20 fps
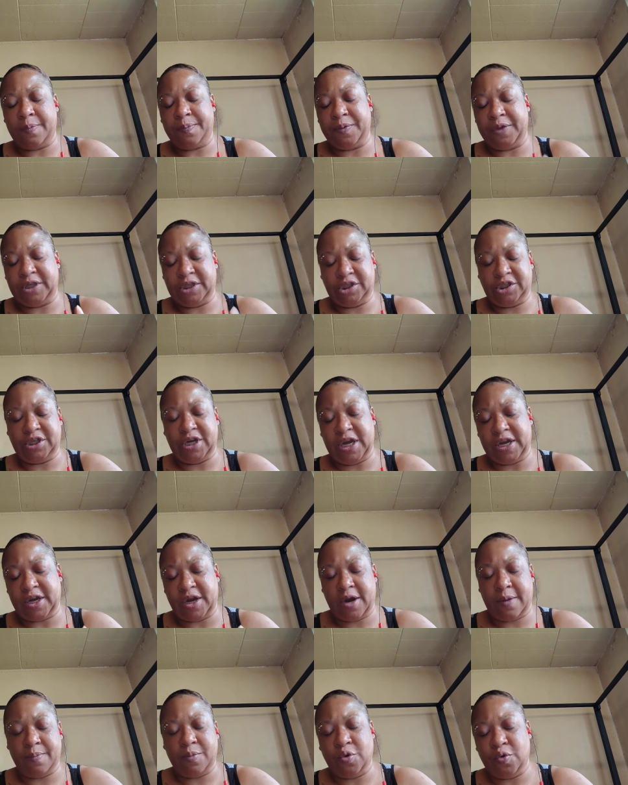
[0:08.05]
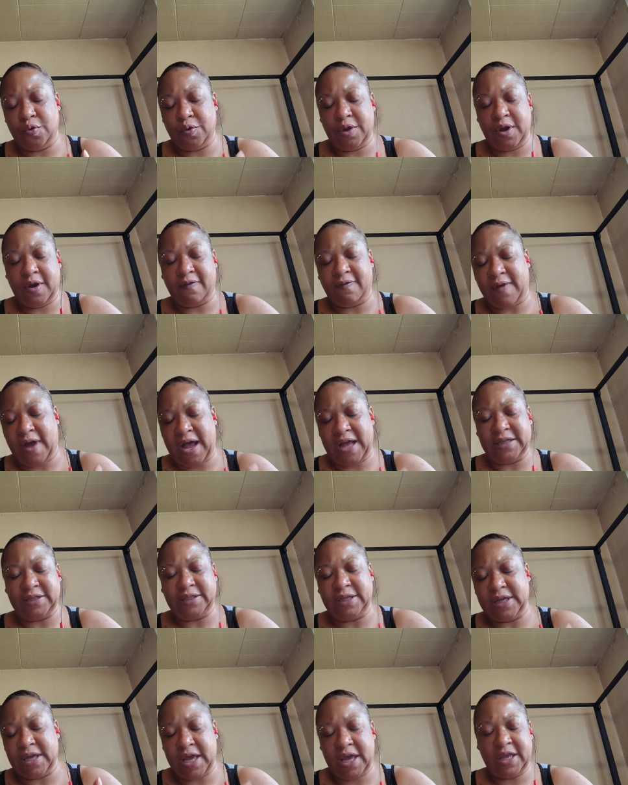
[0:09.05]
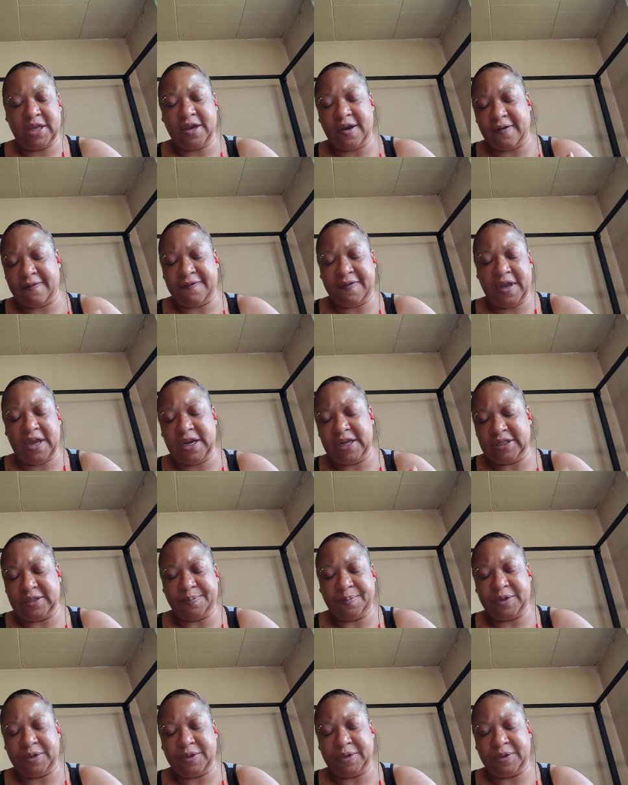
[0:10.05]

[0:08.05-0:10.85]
Please check your moon, your rising, and your Venus.